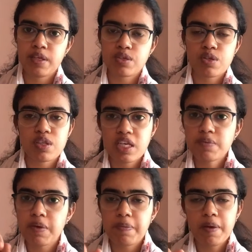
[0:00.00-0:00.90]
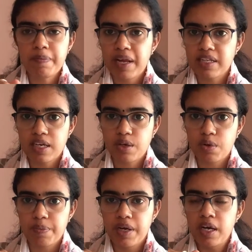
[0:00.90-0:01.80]
So these people made the
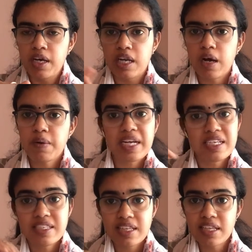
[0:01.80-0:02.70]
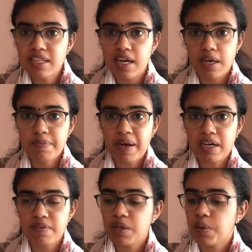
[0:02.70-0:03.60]
group. Now let us see the third
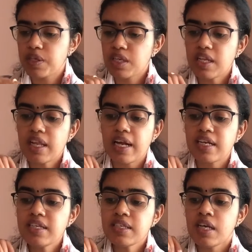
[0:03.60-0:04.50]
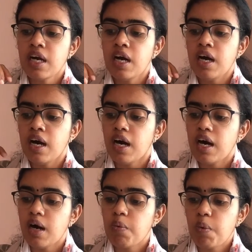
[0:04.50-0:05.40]
part of the question, that is
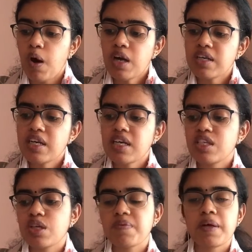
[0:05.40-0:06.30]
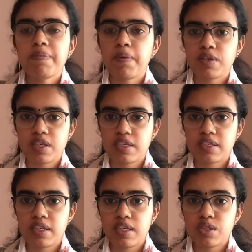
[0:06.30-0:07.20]
what did each of them
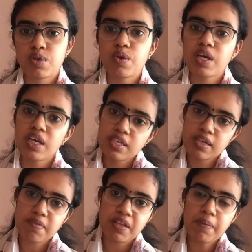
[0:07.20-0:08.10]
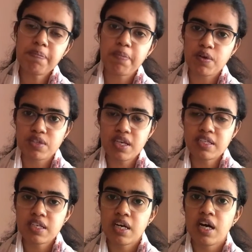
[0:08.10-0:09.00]
possess? So each of them
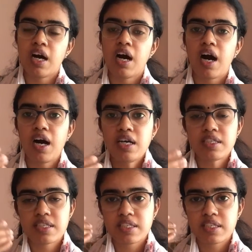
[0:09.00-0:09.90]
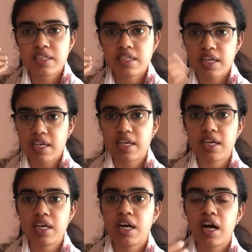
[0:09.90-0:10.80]
possessed a
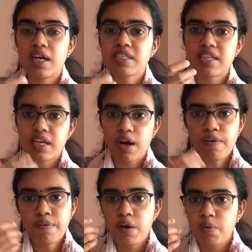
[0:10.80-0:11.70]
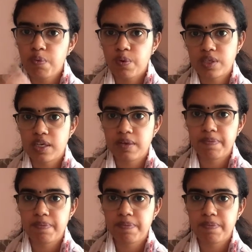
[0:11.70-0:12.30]
stick of wood.